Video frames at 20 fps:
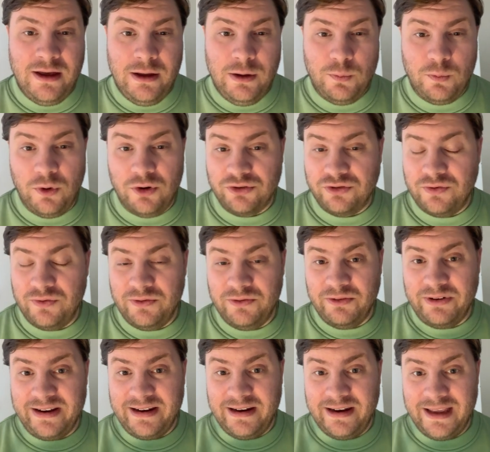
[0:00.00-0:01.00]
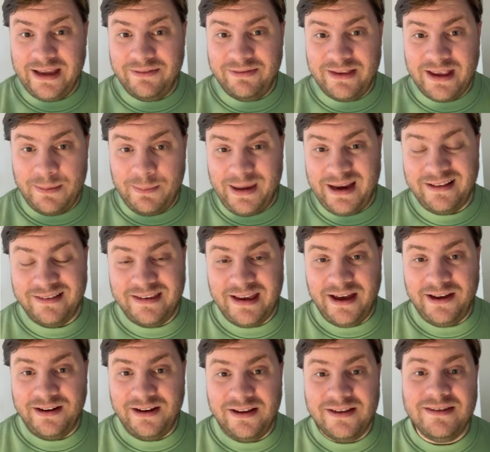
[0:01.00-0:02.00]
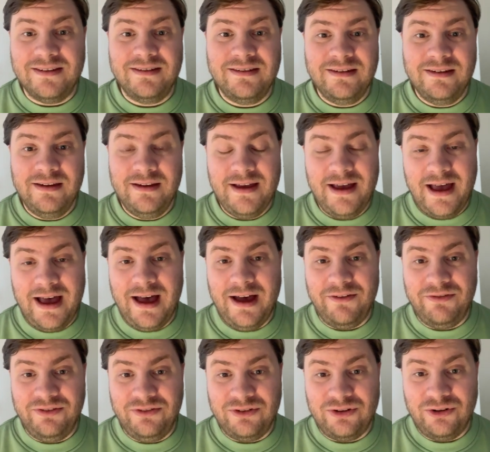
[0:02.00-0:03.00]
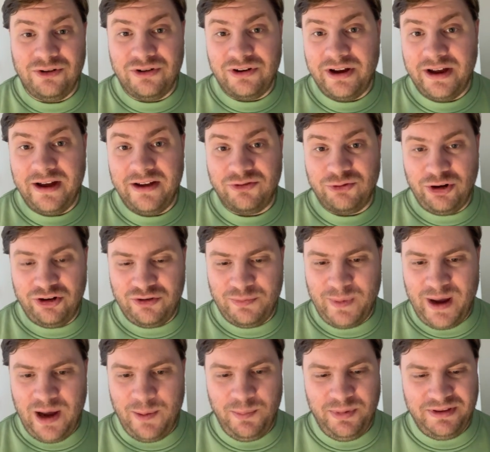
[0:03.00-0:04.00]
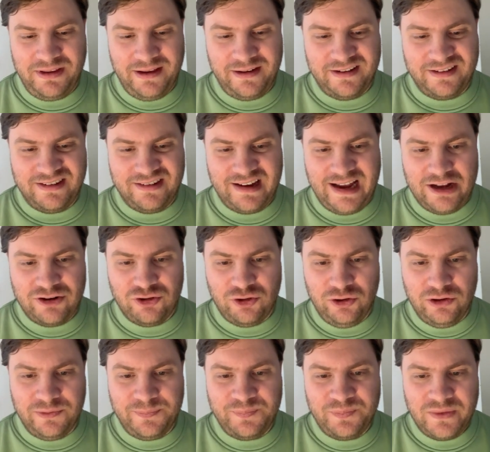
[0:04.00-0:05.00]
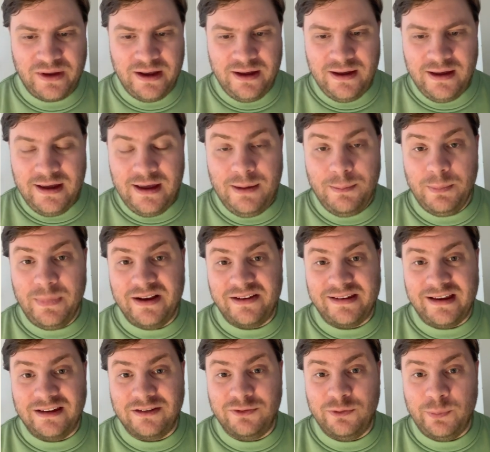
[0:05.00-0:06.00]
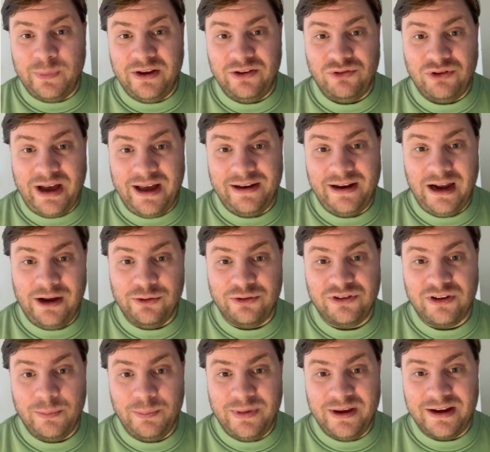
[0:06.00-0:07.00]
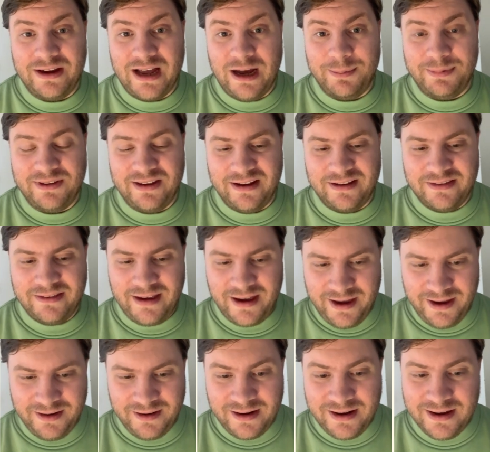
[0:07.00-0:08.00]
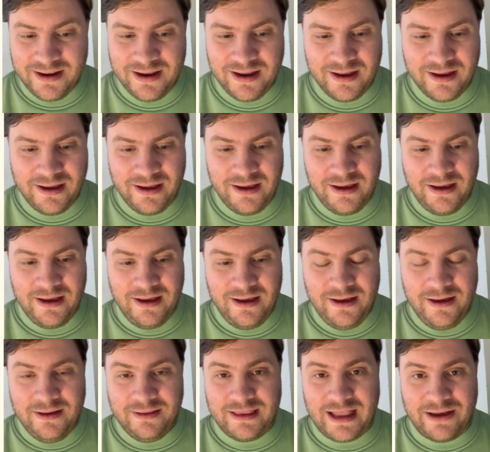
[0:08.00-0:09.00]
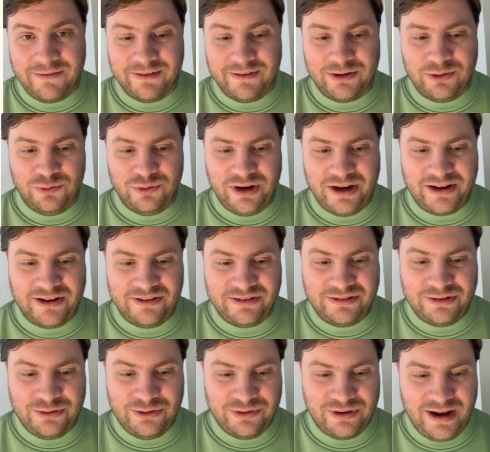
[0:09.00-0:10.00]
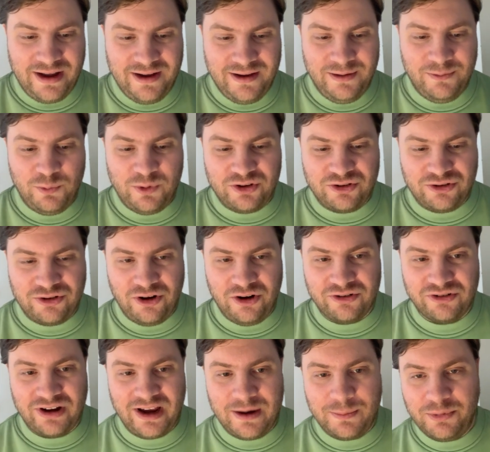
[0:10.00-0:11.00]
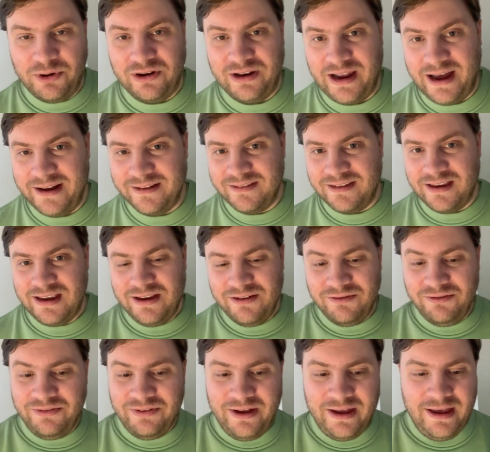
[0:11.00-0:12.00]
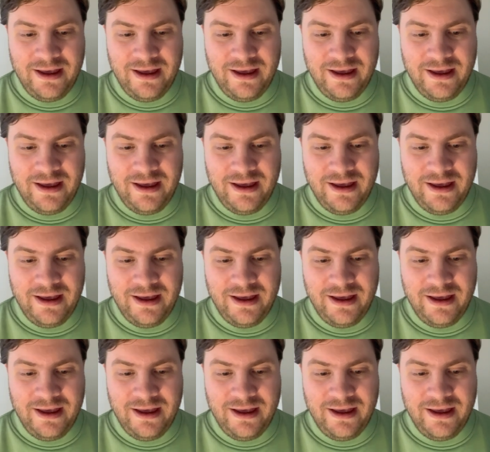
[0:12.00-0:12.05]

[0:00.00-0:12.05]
once we leave the maintenance after the trash map that is scheduled. Makes sense for me to announce the big update then. Then we do the Kisuna, which starts April 19th.